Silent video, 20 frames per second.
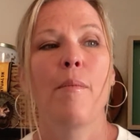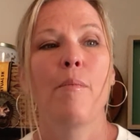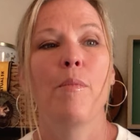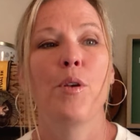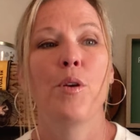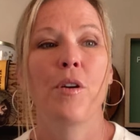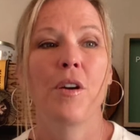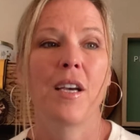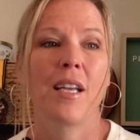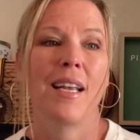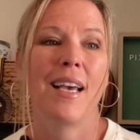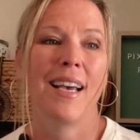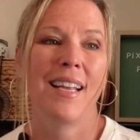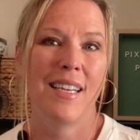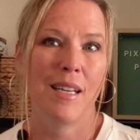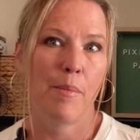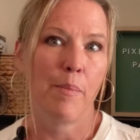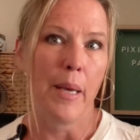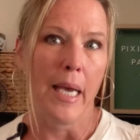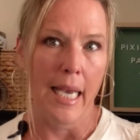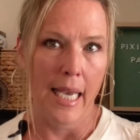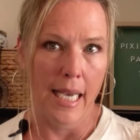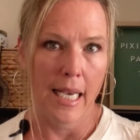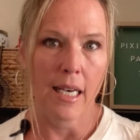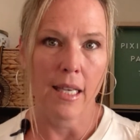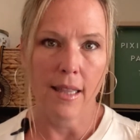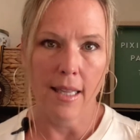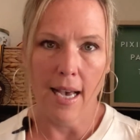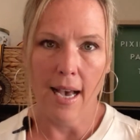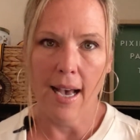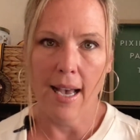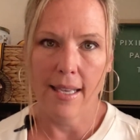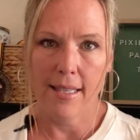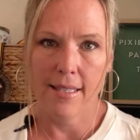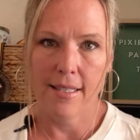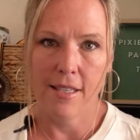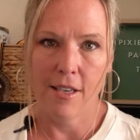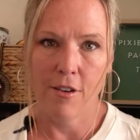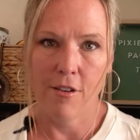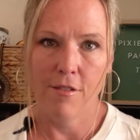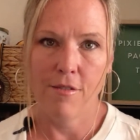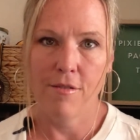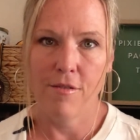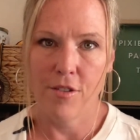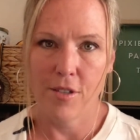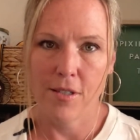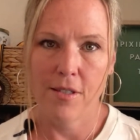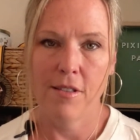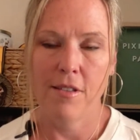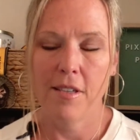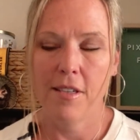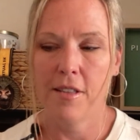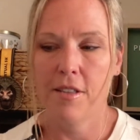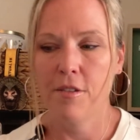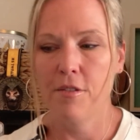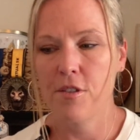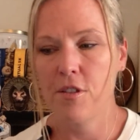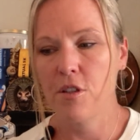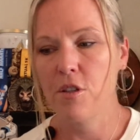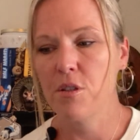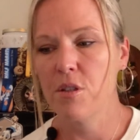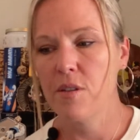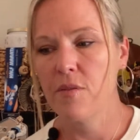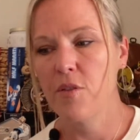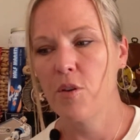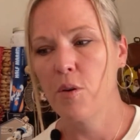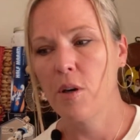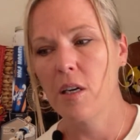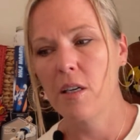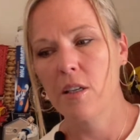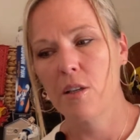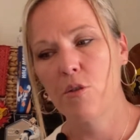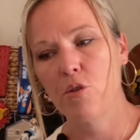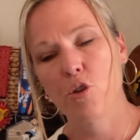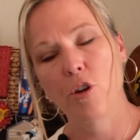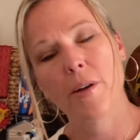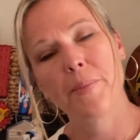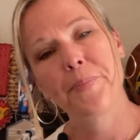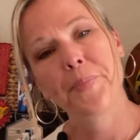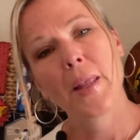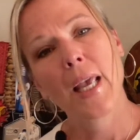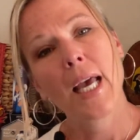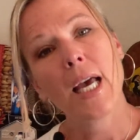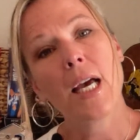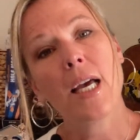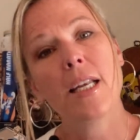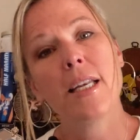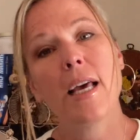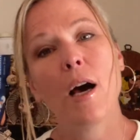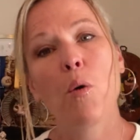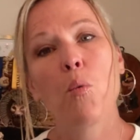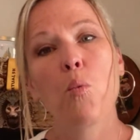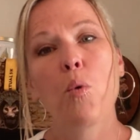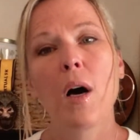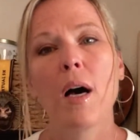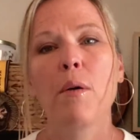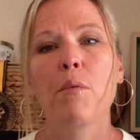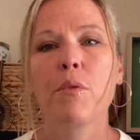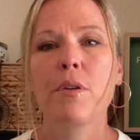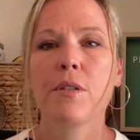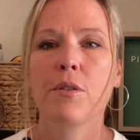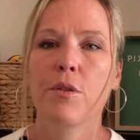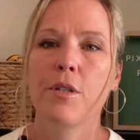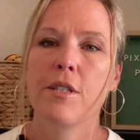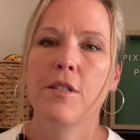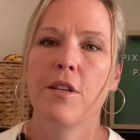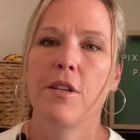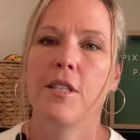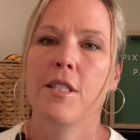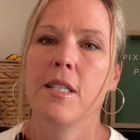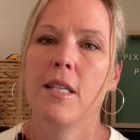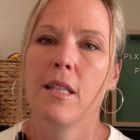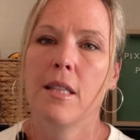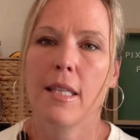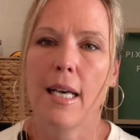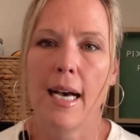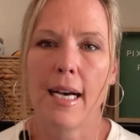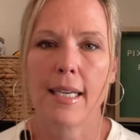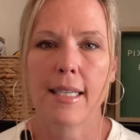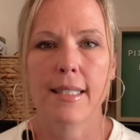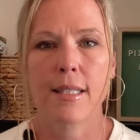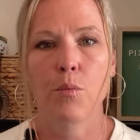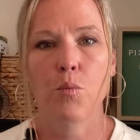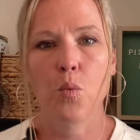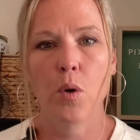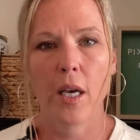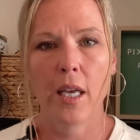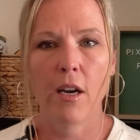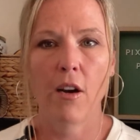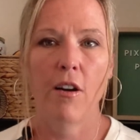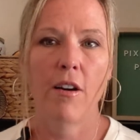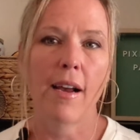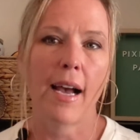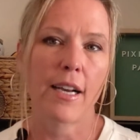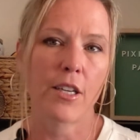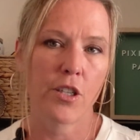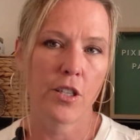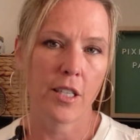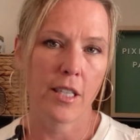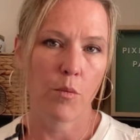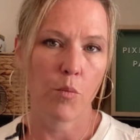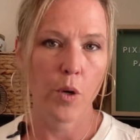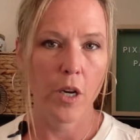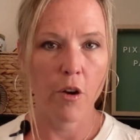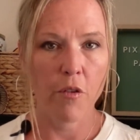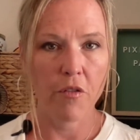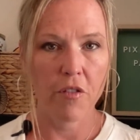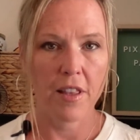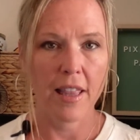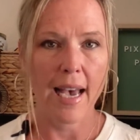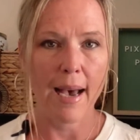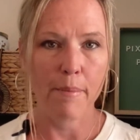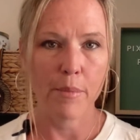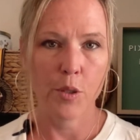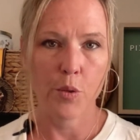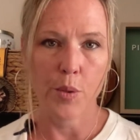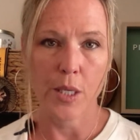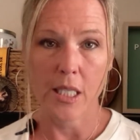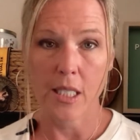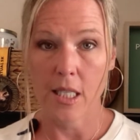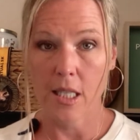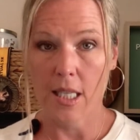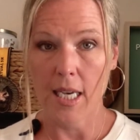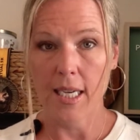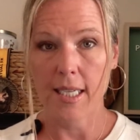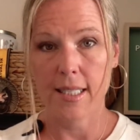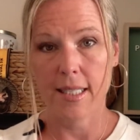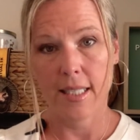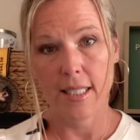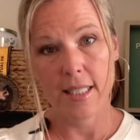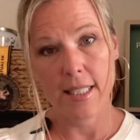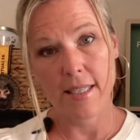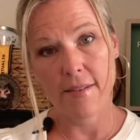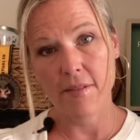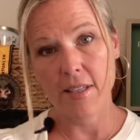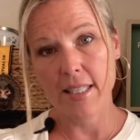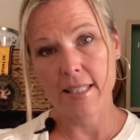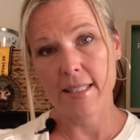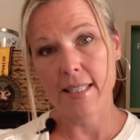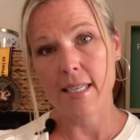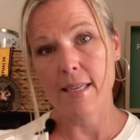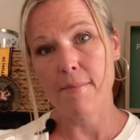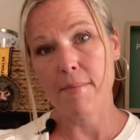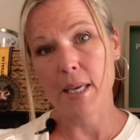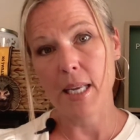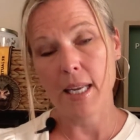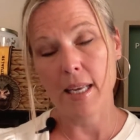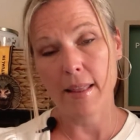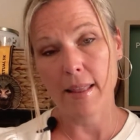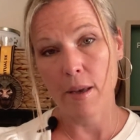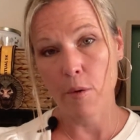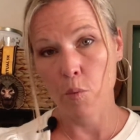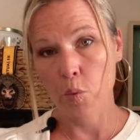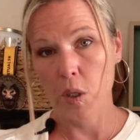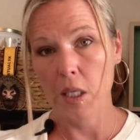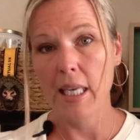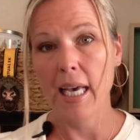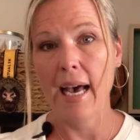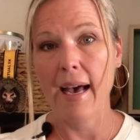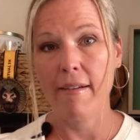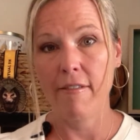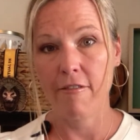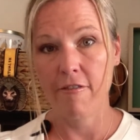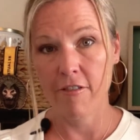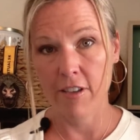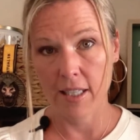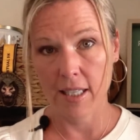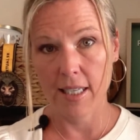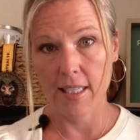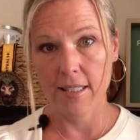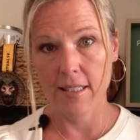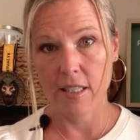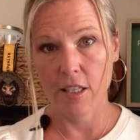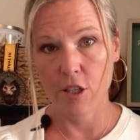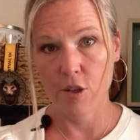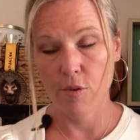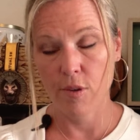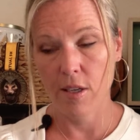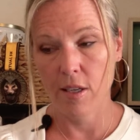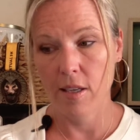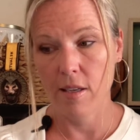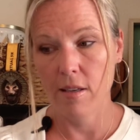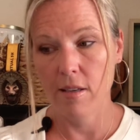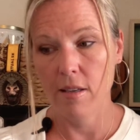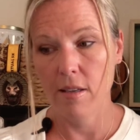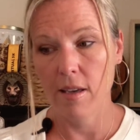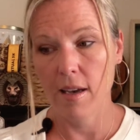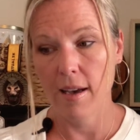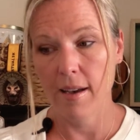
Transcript: you're going to end up paying a lot. So just look at those dues if you are going to join. Now, what resorts are deluxe, and what overlap between deluxe and DVC, meaning they will have villas that you can